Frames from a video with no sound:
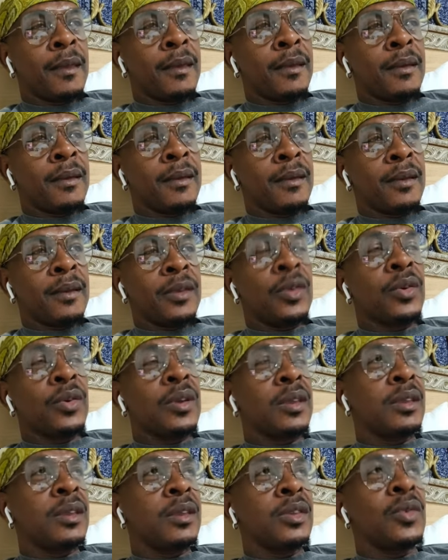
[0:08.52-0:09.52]
You,
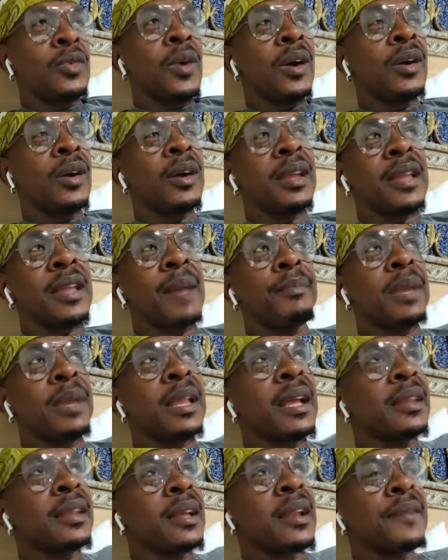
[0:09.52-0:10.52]
you are going to get a million
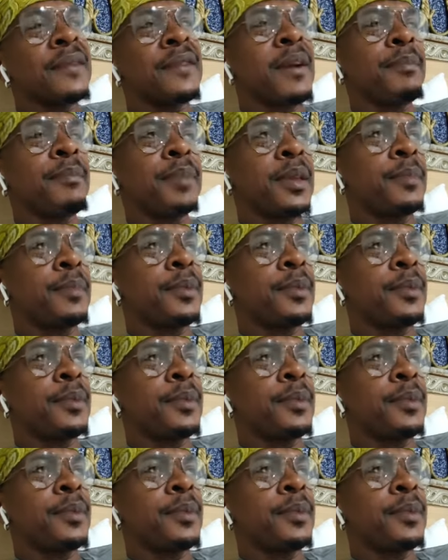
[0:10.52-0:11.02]
dollars from people.